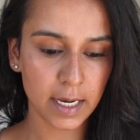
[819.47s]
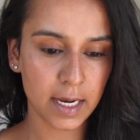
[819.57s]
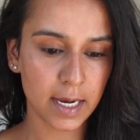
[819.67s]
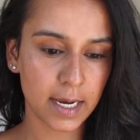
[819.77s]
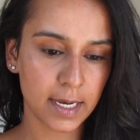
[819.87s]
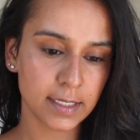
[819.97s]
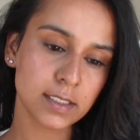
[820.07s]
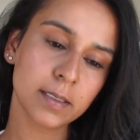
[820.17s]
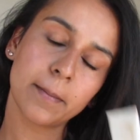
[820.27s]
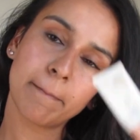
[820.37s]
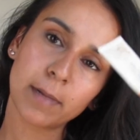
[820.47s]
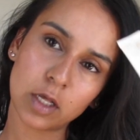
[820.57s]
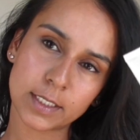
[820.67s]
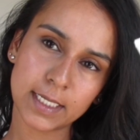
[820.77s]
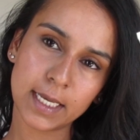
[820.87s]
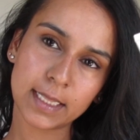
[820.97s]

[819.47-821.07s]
and Glossier